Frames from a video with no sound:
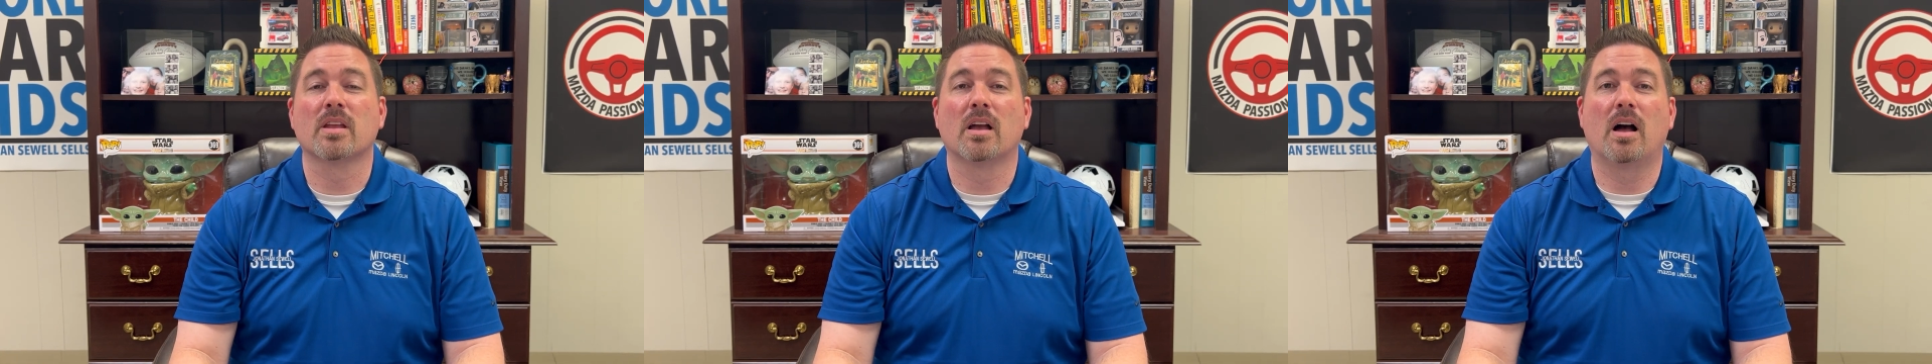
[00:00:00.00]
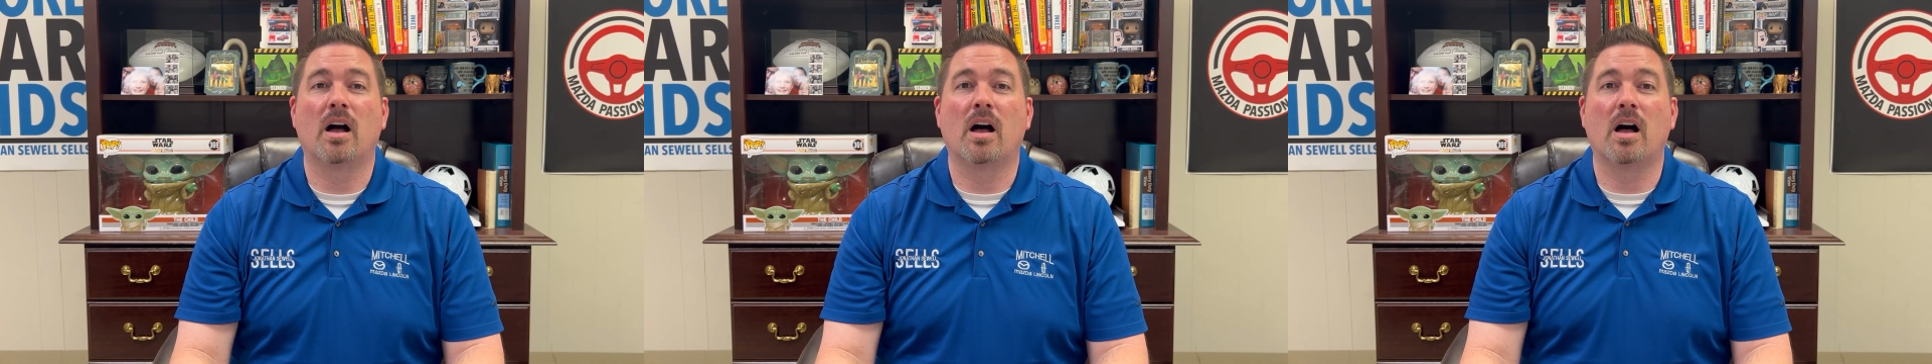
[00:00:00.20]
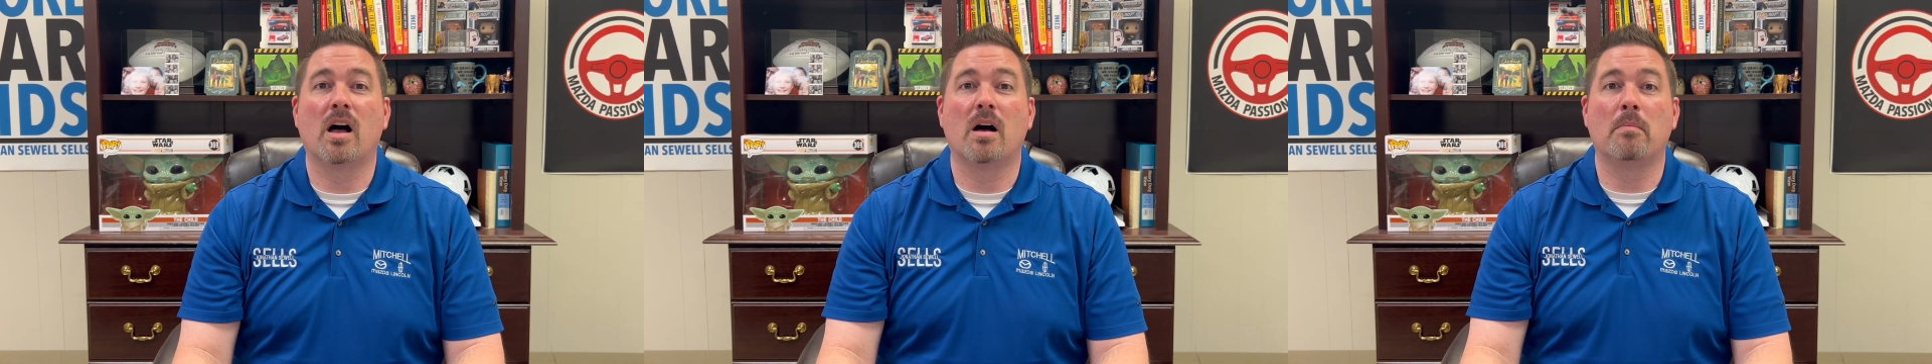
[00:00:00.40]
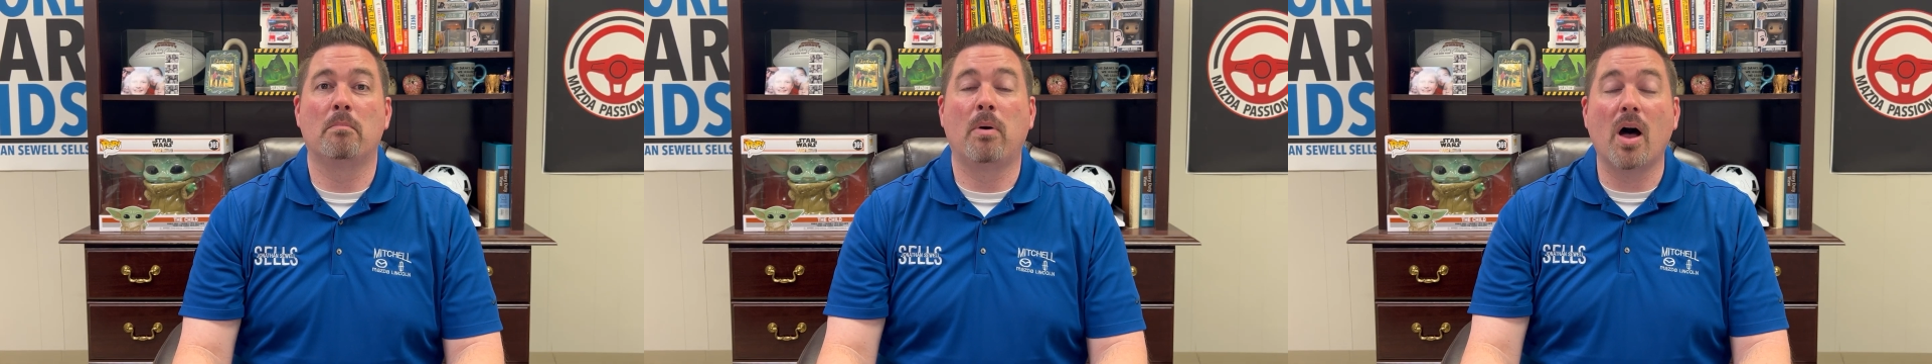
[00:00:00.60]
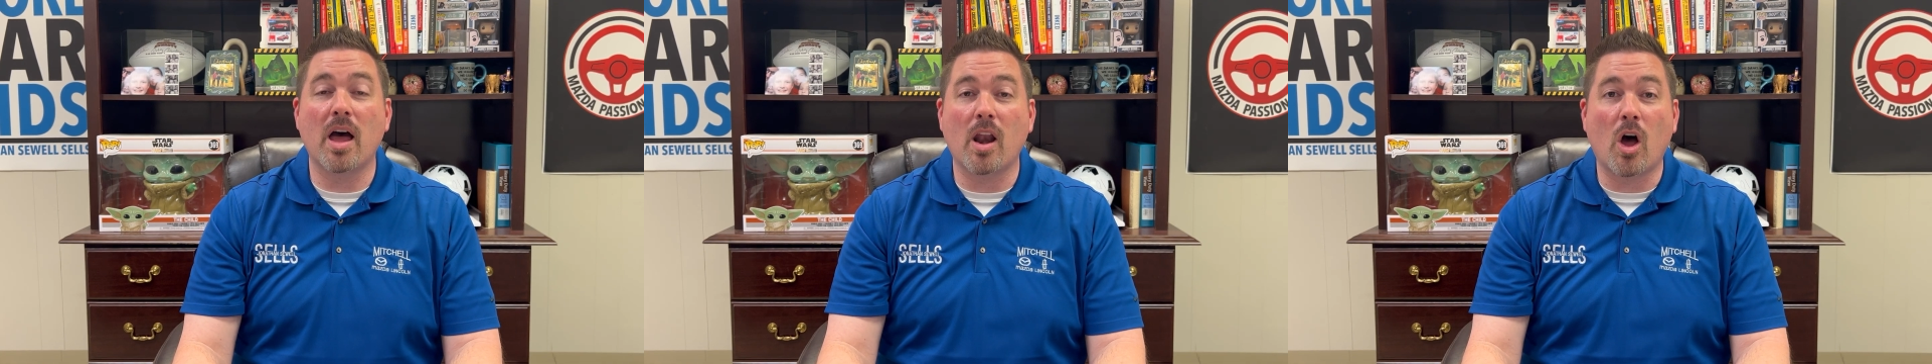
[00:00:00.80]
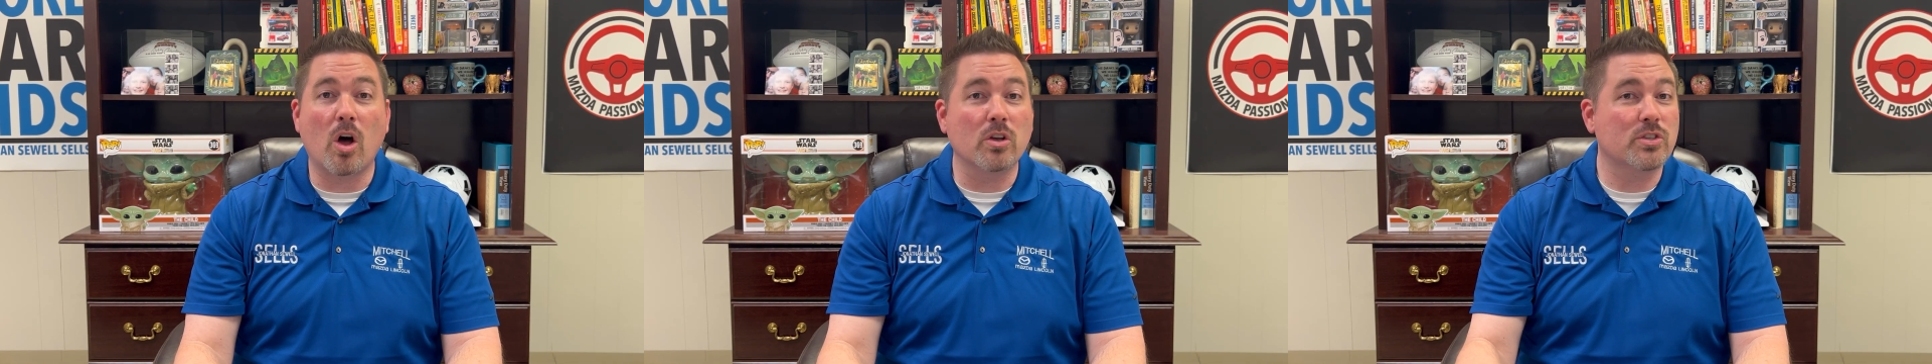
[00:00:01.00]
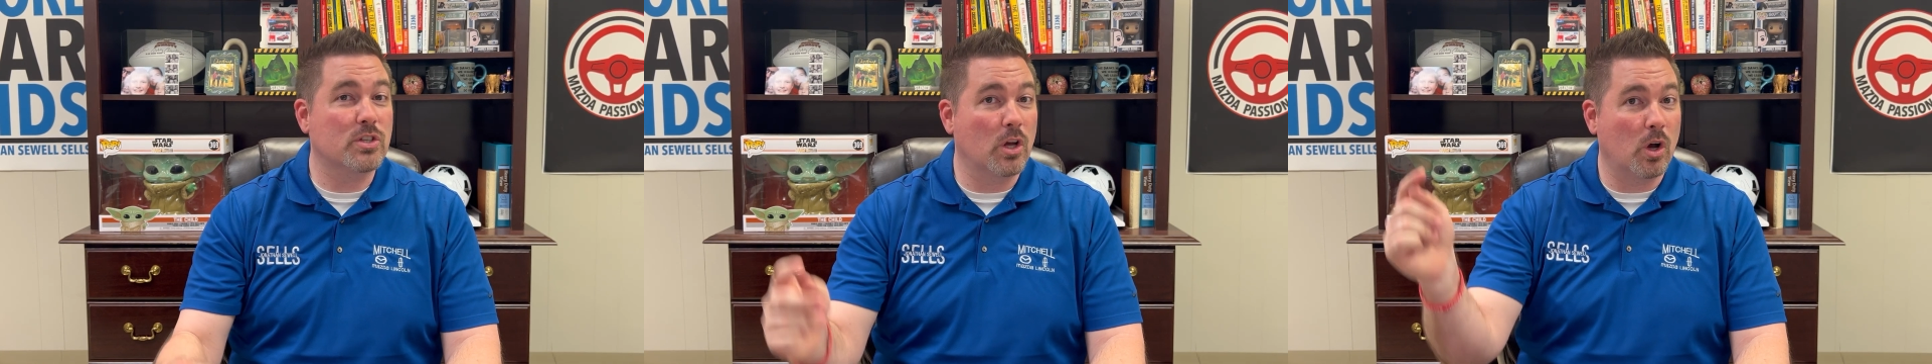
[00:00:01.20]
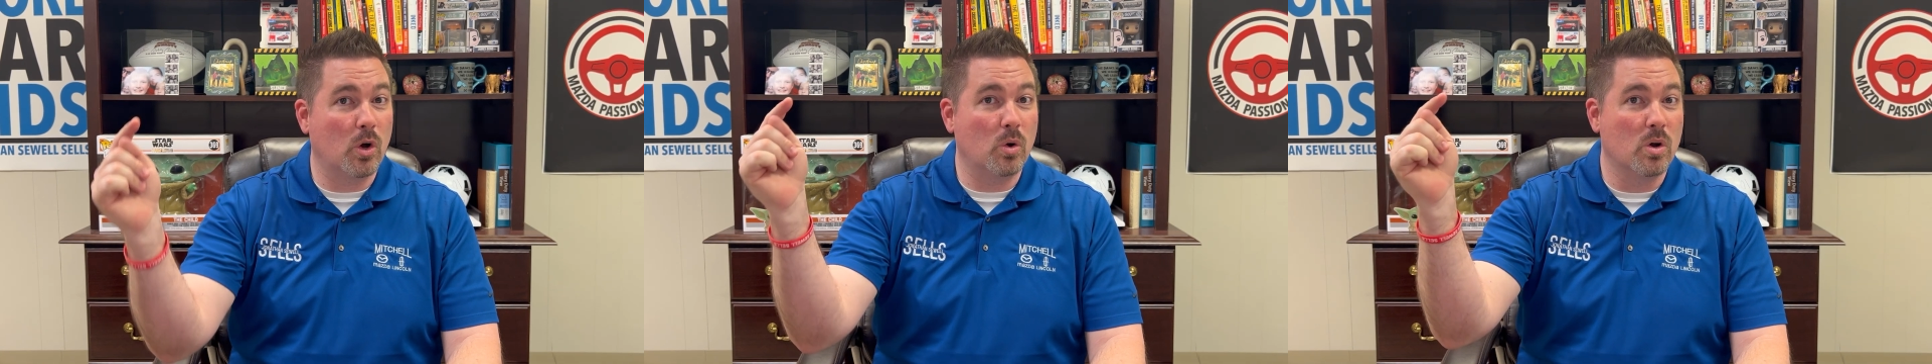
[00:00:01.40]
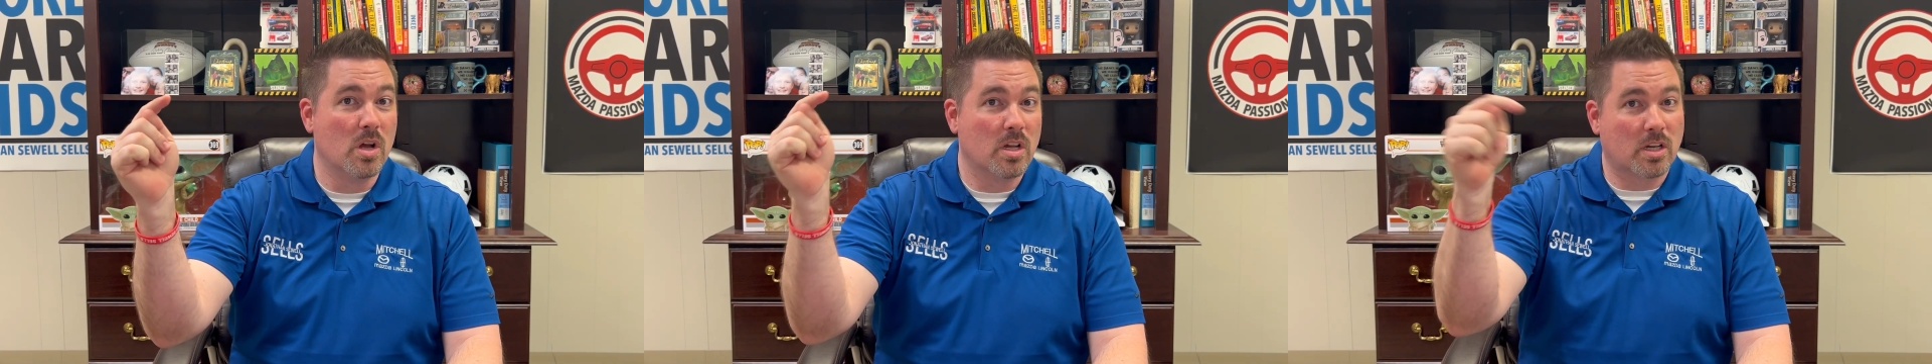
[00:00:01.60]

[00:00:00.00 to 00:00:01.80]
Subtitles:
But also